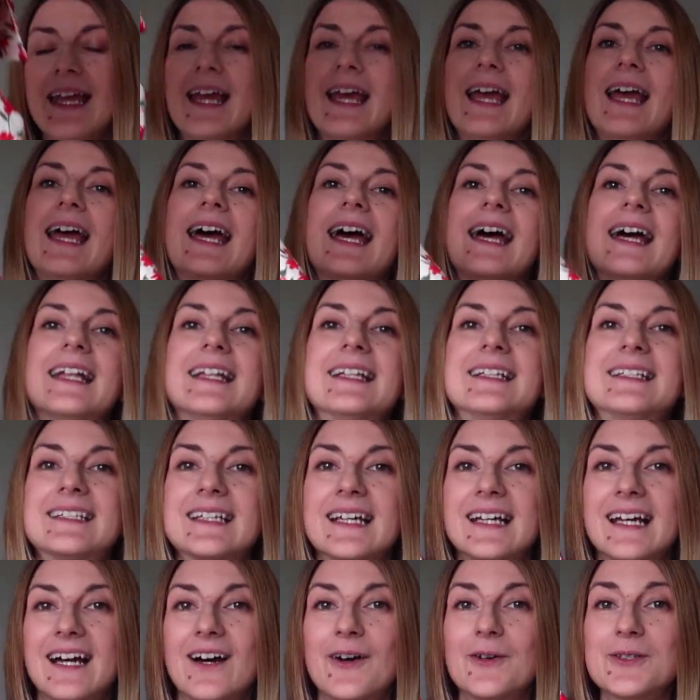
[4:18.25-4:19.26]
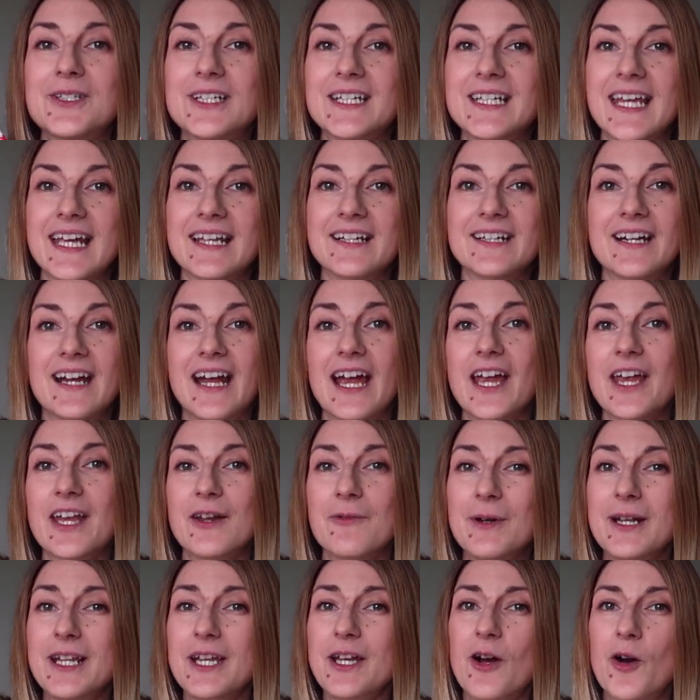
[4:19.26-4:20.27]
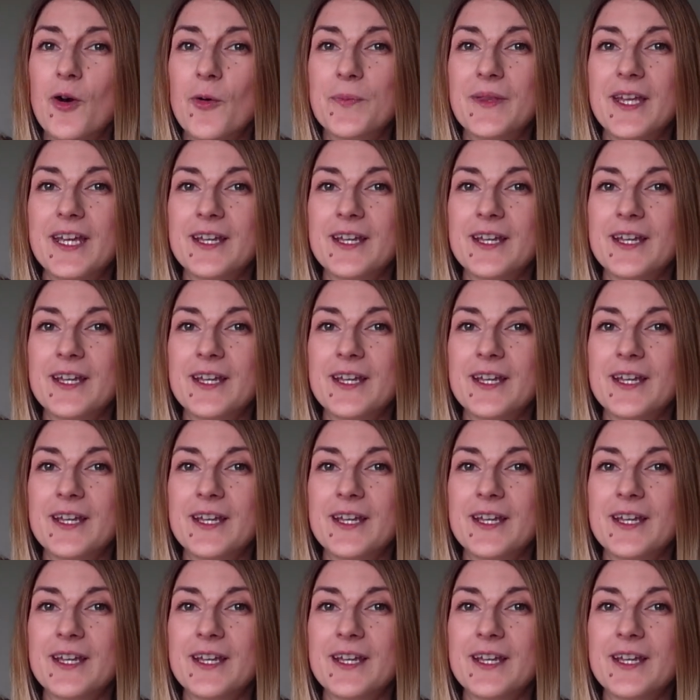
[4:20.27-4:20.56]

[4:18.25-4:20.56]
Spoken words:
And altogether, I really hope